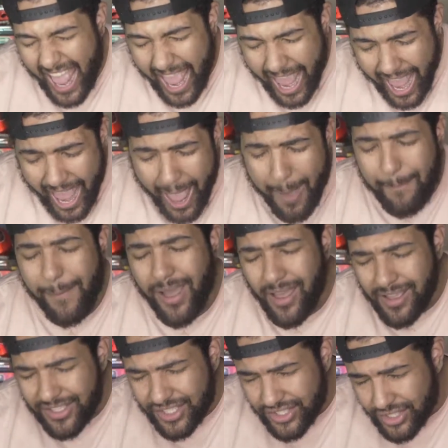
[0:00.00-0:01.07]

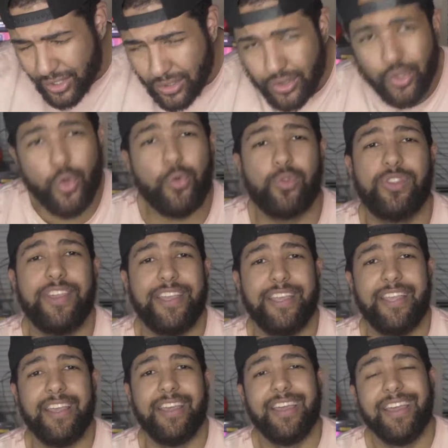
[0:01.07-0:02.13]
absolutely